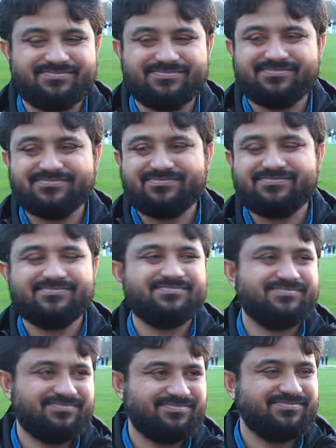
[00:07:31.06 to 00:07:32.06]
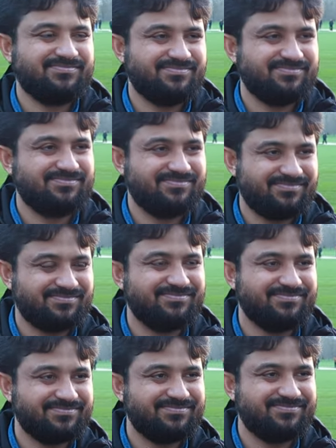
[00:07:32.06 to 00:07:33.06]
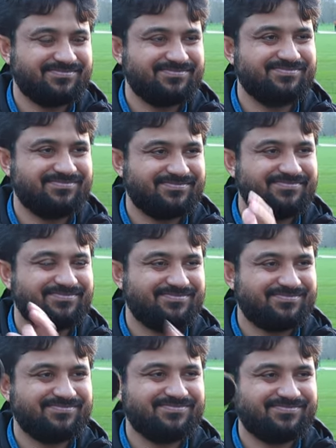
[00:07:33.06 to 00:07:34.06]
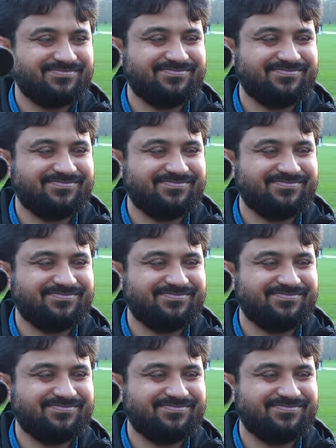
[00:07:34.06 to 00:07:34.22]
(not speaking)